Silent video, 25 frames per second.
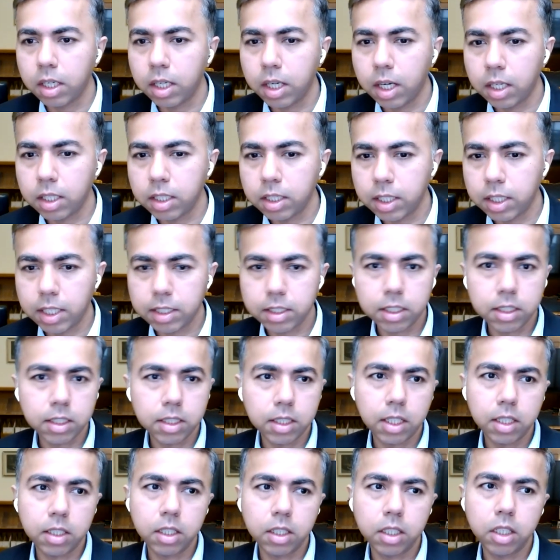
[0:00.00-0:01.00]

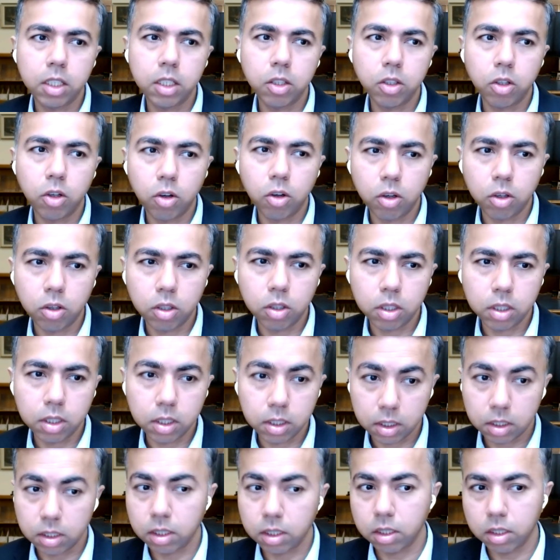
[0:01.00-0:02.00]
unnecessary
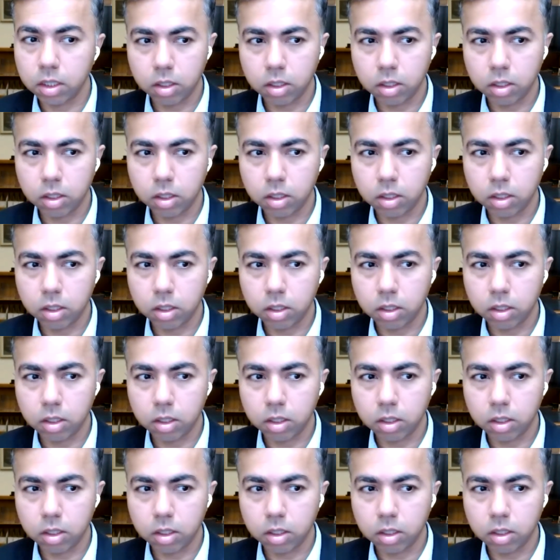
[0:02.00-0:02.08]
or